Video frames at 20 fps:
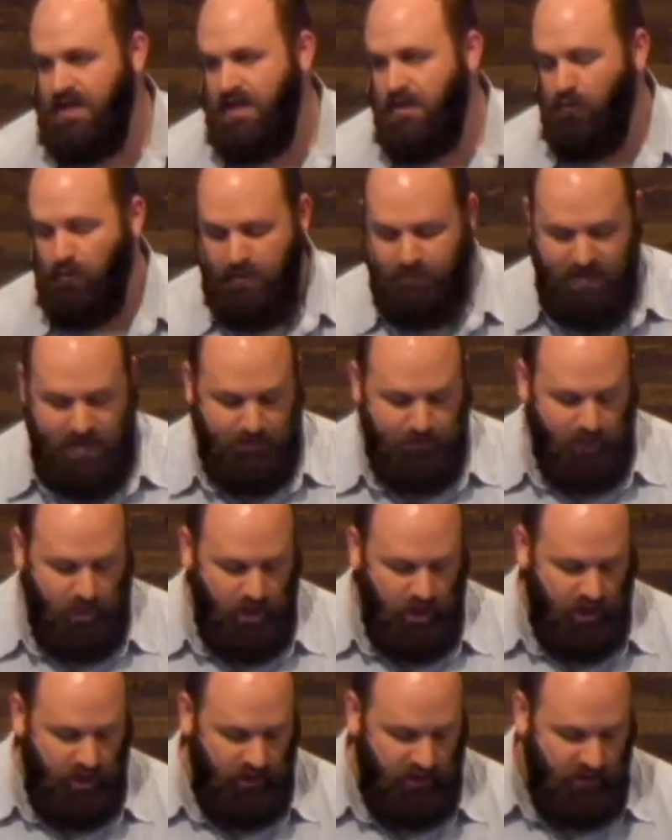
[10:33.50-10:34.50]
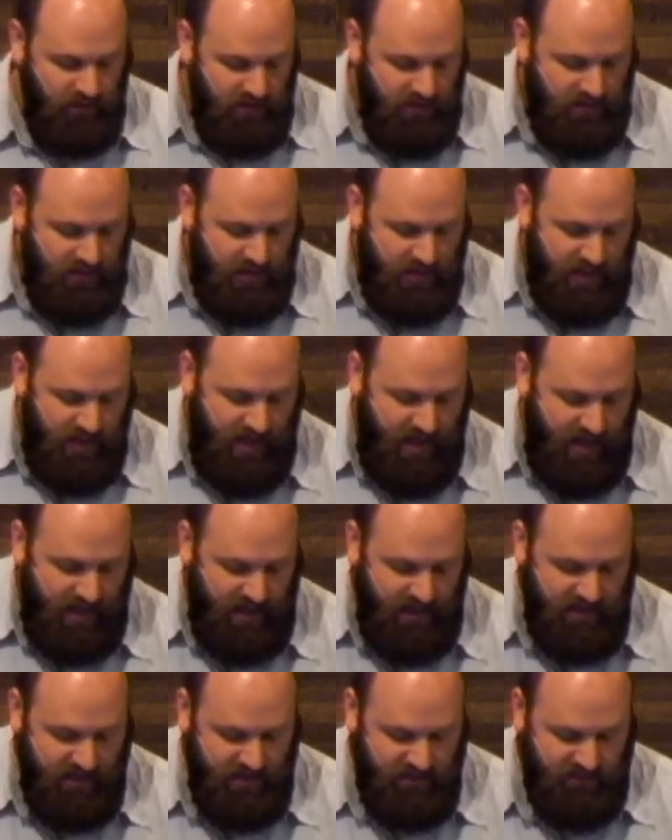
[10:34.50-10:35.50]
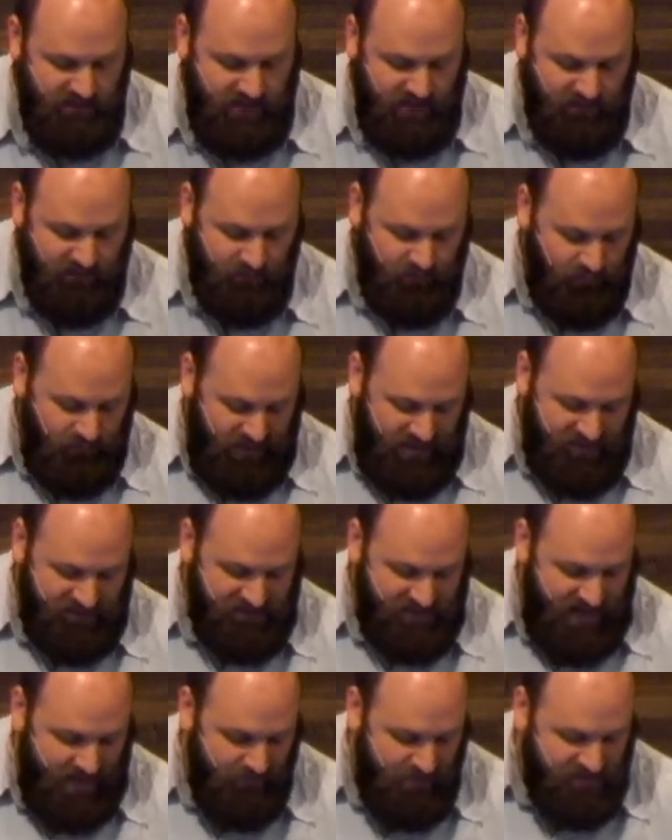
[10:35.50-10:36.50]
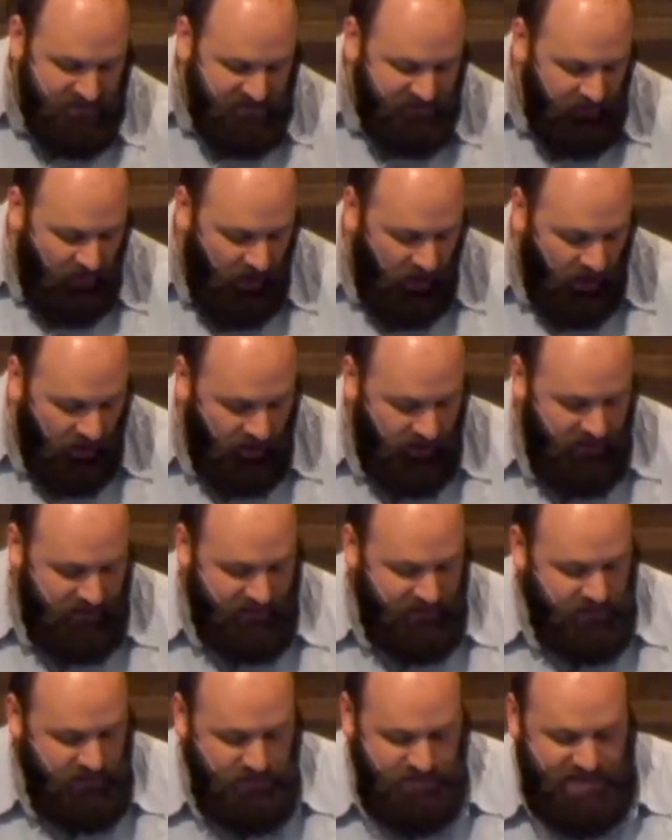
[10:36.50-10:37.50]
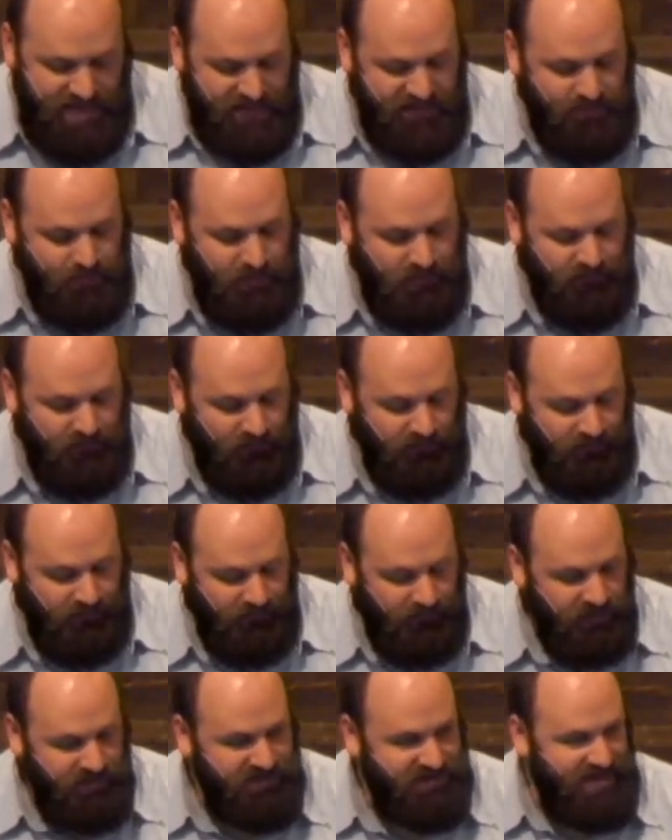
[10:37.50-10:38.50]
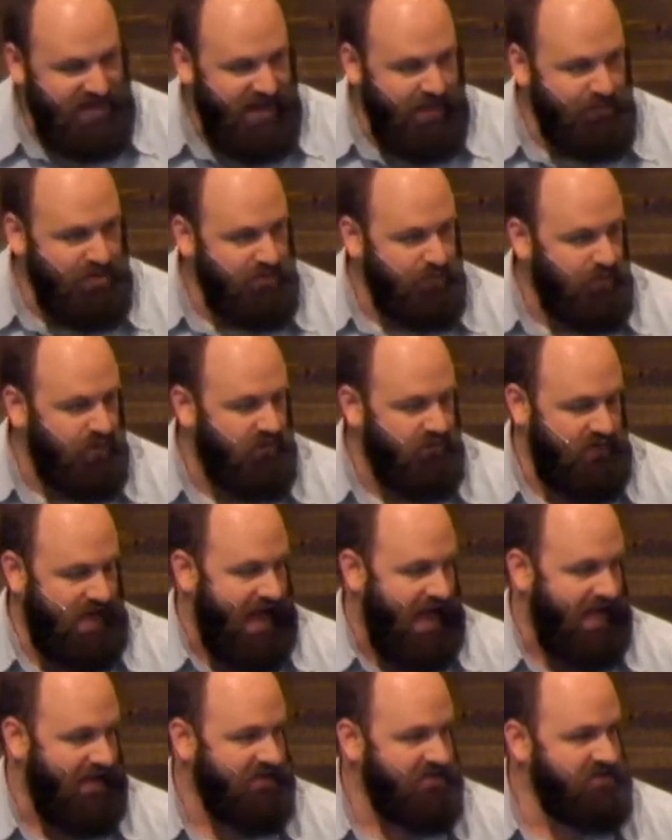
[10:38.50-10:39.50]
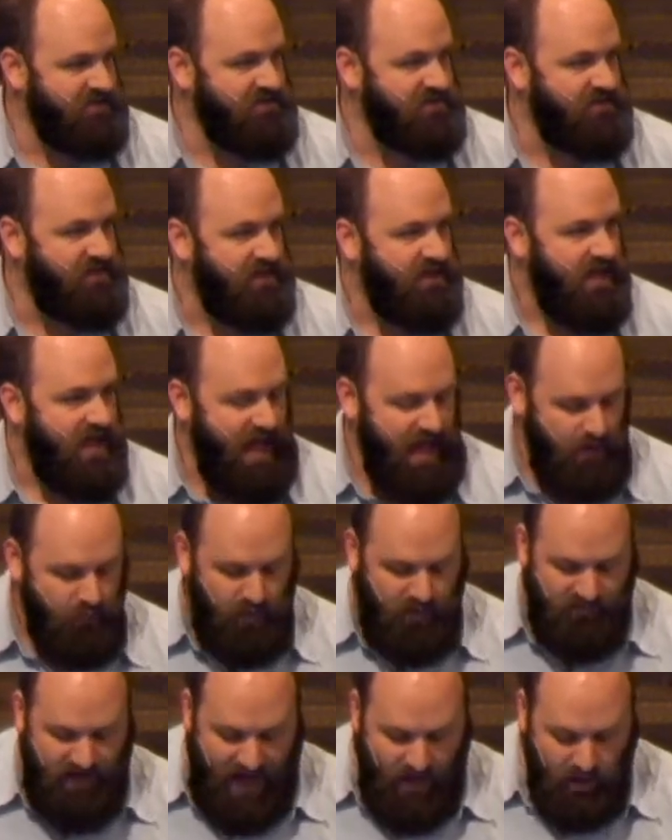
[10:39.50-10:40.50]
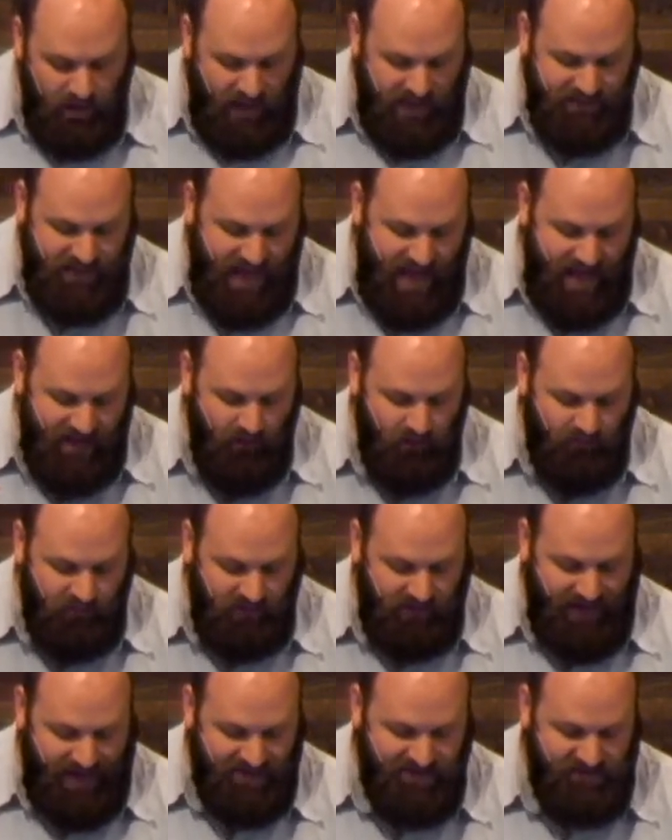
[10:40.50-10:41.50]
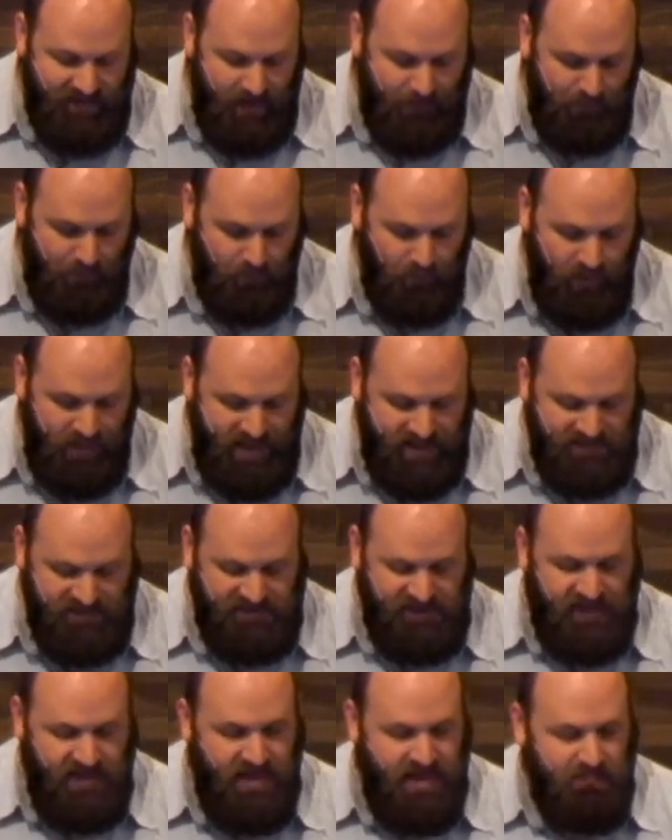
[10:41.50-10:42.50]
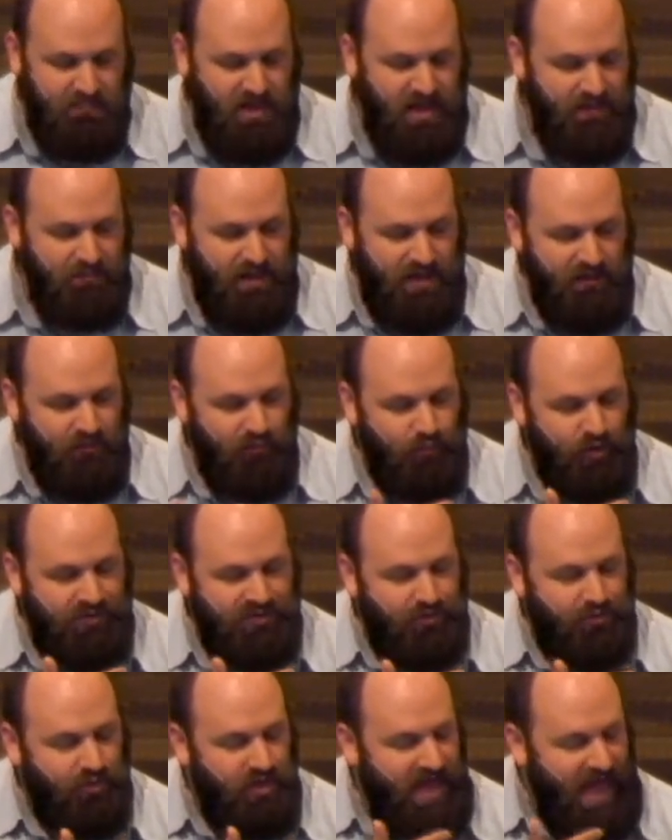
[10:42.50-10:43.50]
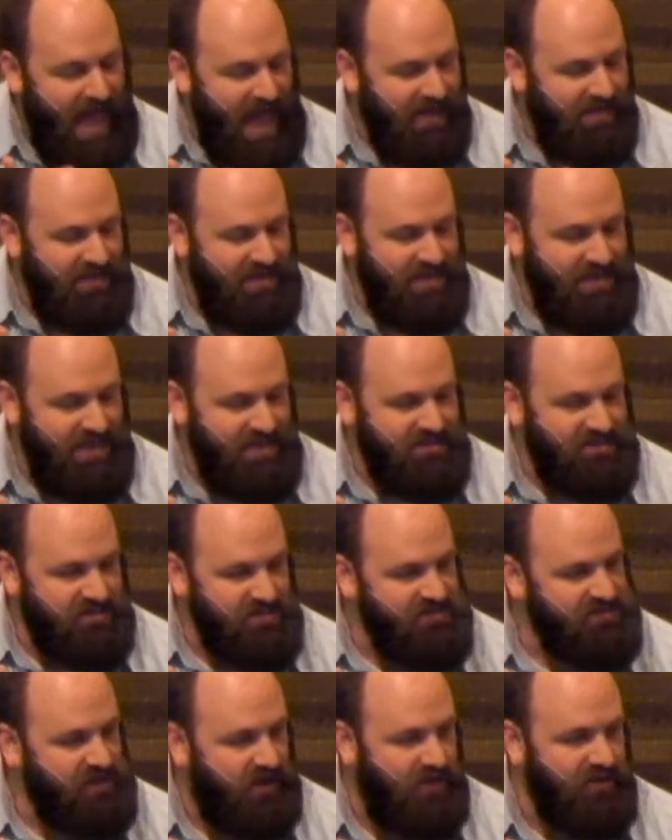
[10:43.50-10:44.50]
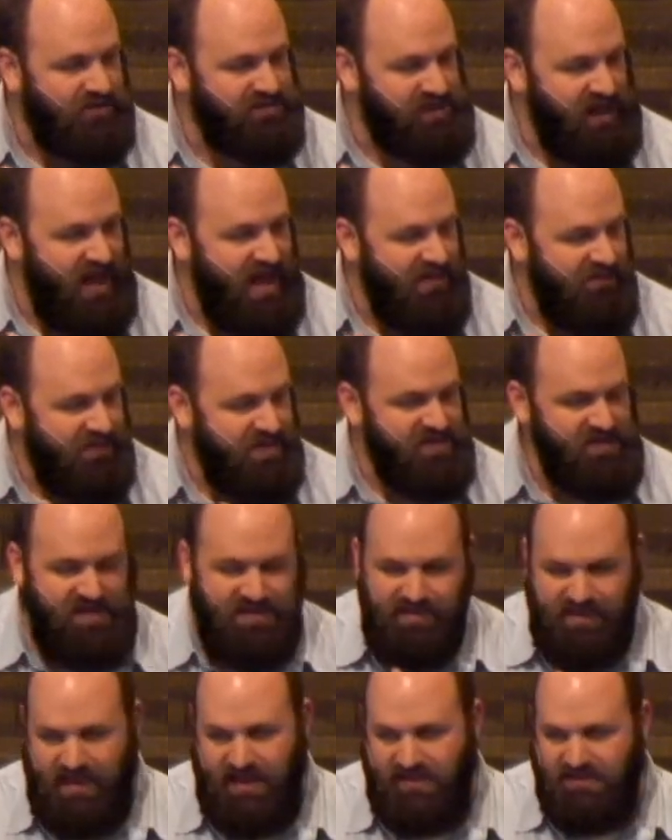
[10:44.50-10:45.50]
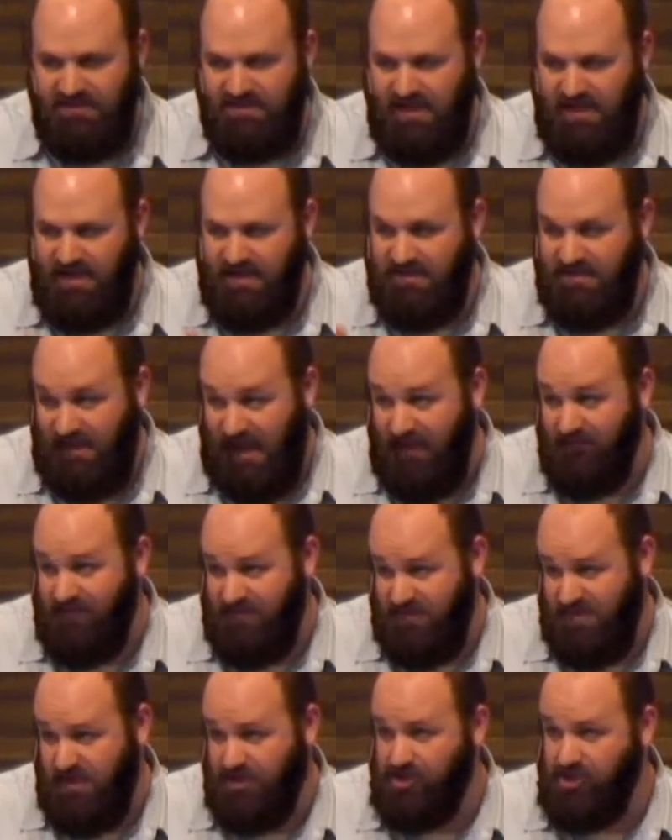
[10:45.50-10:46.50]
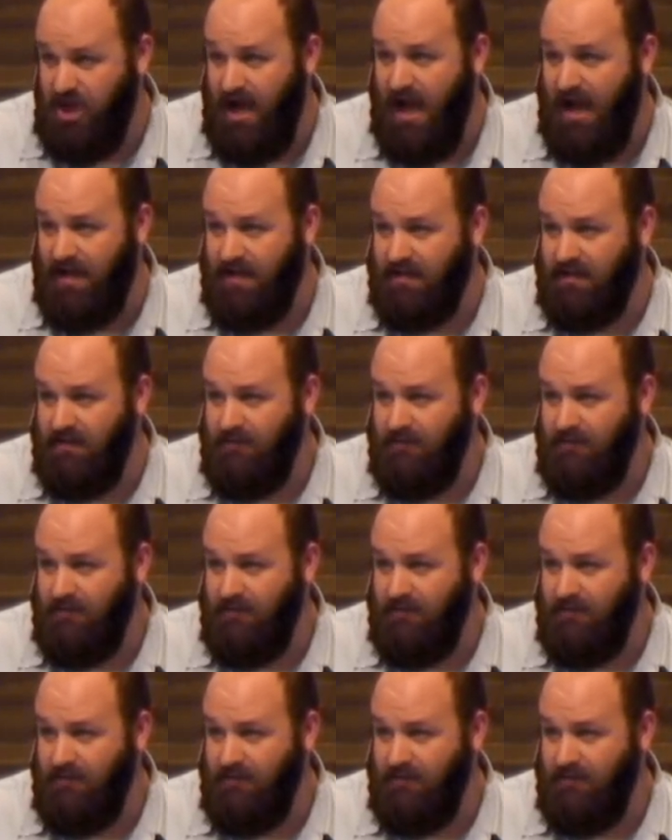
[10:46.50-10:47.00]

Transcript: We met Paul when his name is Saul in the New Testament for the first time in the book of Acts. And we've outlined that over the last couple weeks. But what the reality is in Saul's life is he thinks that his life is on track.